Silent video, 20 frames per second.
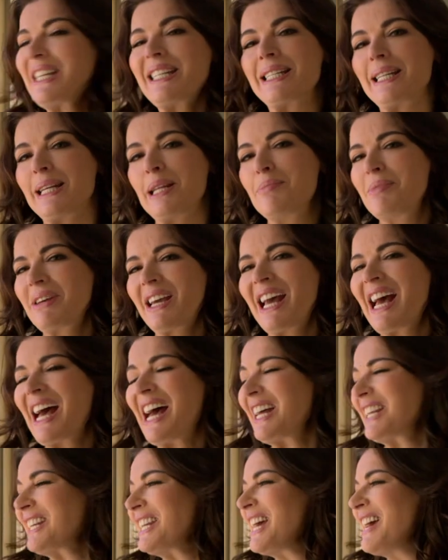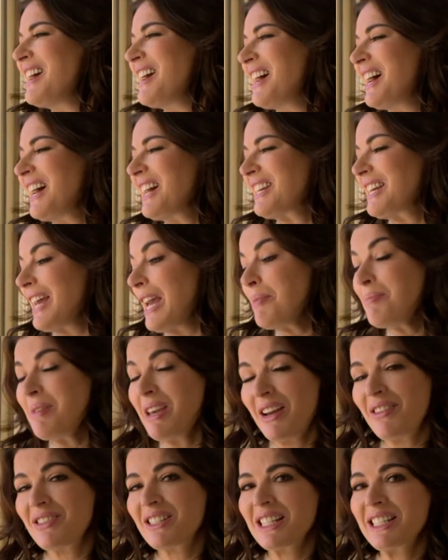Italy began. I came
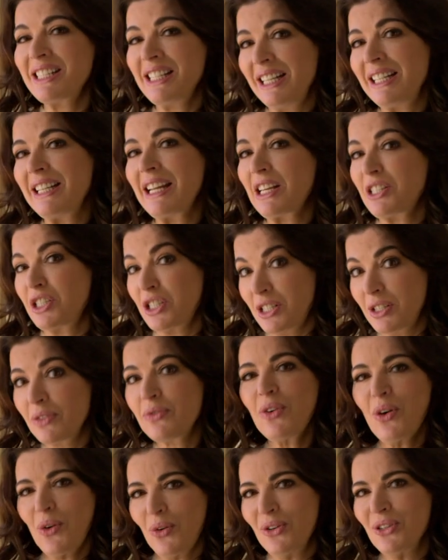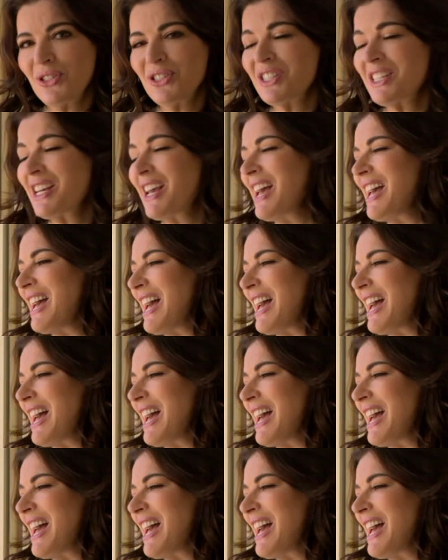here as a teenager to Florence